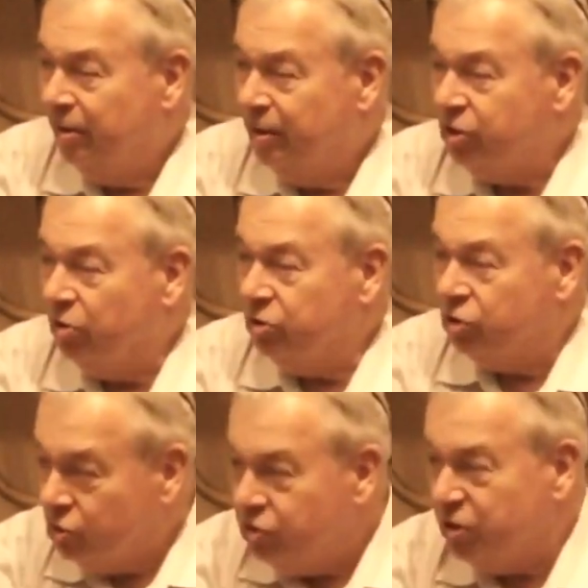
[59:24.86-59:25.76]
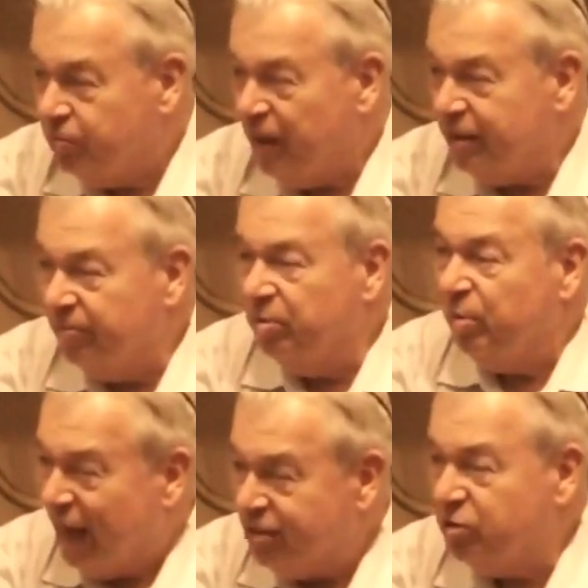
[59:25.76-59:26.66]
So Jews are expendable,
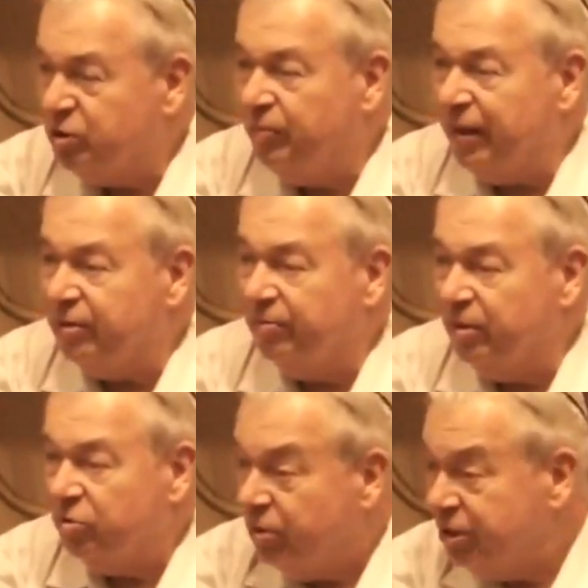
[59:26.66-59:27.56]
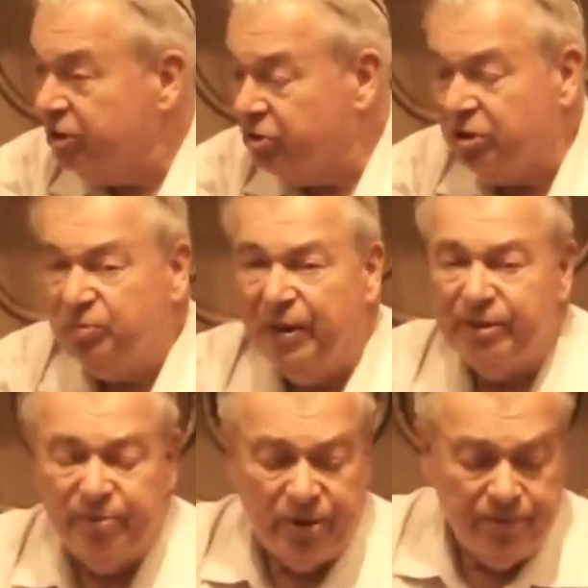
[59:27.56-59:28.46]
blacks are expendable, Christians are
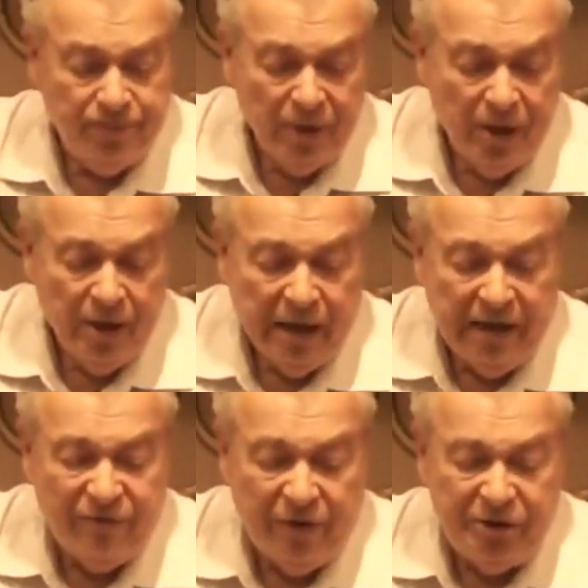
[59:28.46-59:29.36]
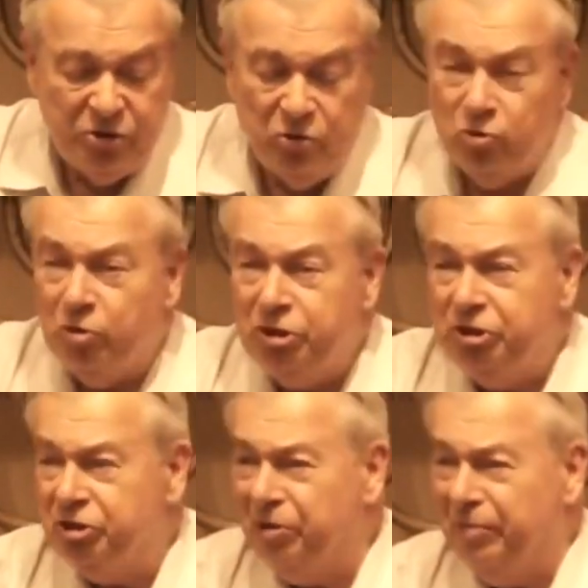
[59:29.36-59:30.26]
expendable, and very soon
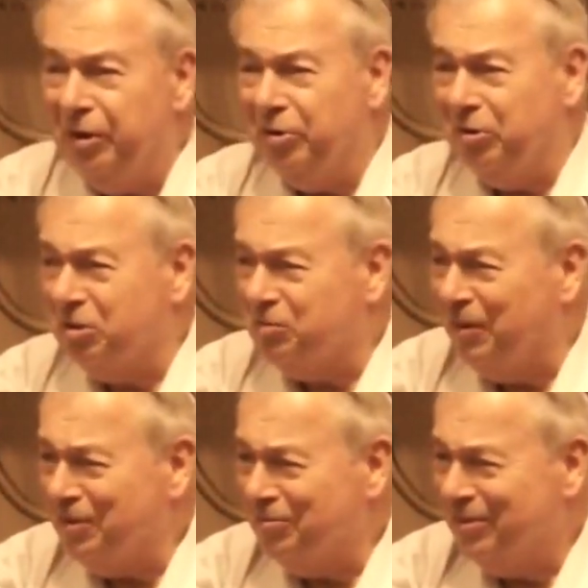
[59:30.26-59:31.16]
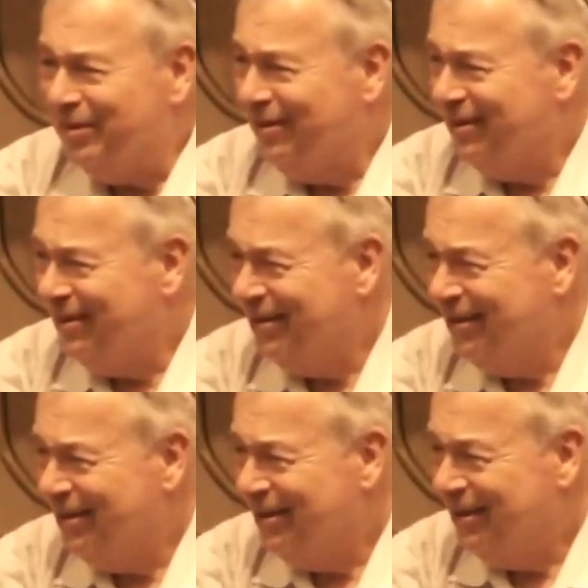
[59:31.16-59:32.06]
Christians in America are expendable.
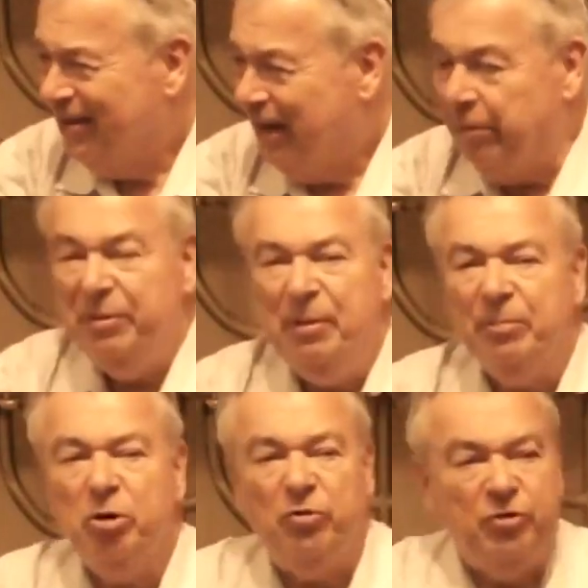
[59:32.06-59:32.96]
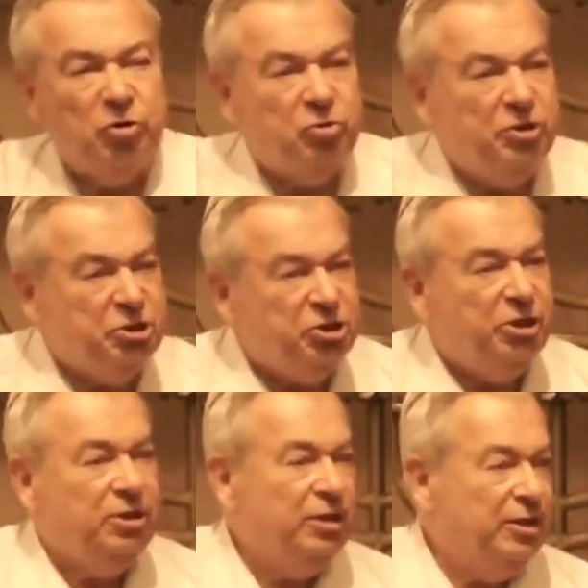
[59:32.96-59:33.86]
How many people know if you're a
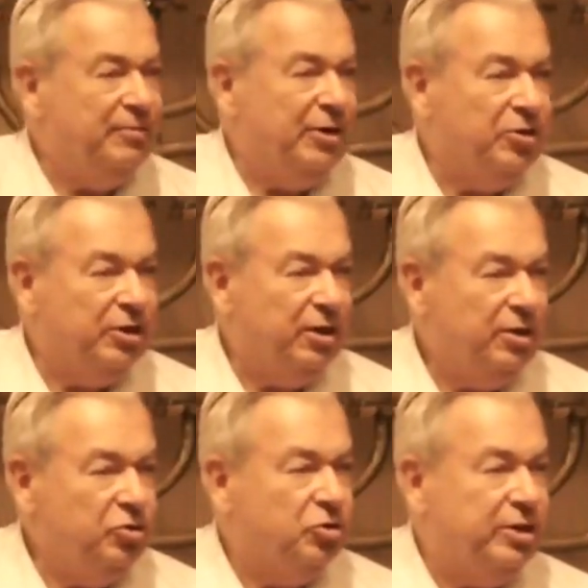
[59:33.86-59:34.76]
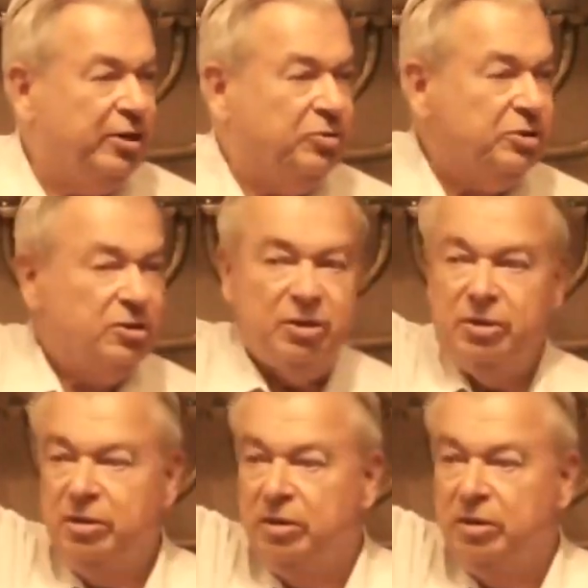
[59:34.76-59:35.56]
Christian in America, you're a terrorist?